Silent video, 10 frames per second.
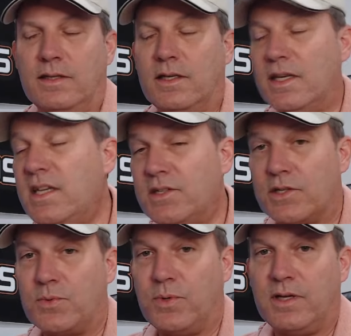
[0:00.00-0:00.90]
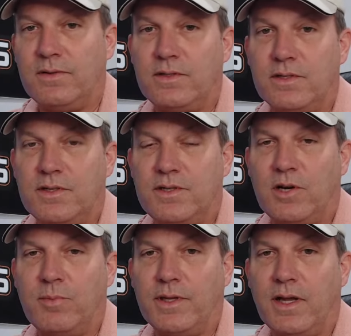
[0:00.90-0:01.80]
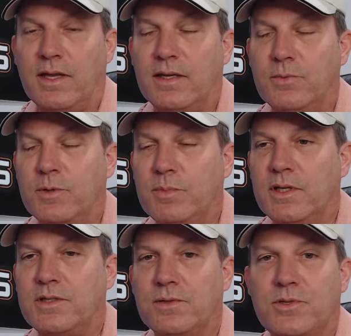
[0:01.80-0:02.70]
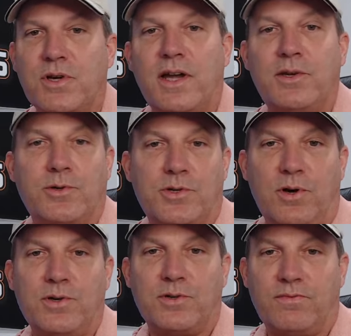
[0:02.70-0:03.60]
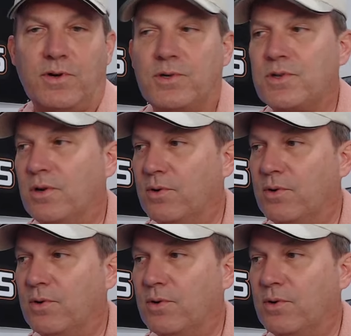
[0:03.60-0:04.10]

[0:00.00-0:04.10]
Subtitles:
the easiest way to determine that would be to try your charger first